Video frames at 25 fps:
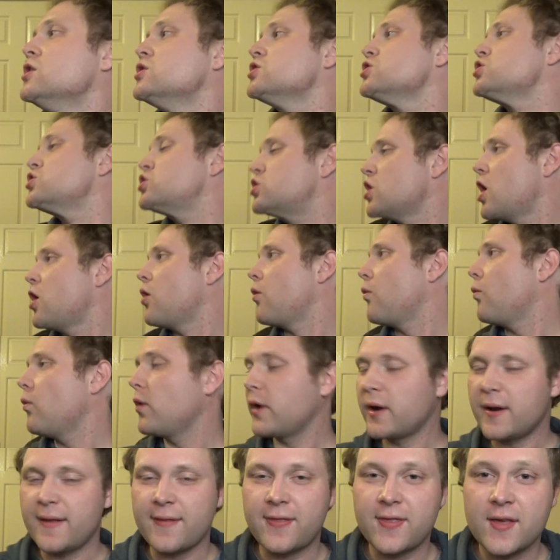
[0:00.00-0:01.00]
So, what
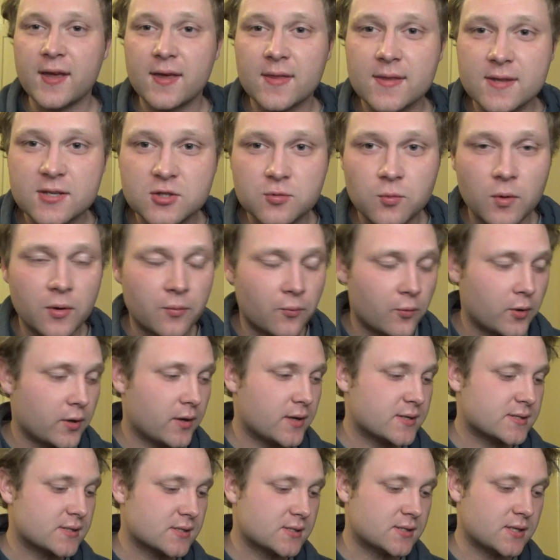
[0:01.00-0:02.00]
did I think of this one? Well,
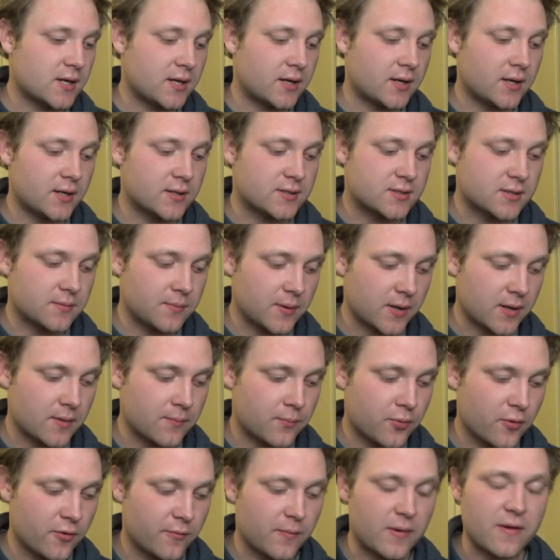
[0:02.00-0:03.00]
as I said, it's a big
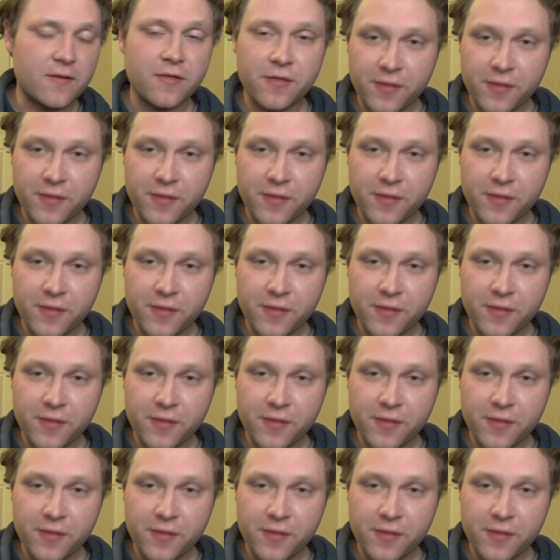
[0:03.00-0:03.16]
improvement.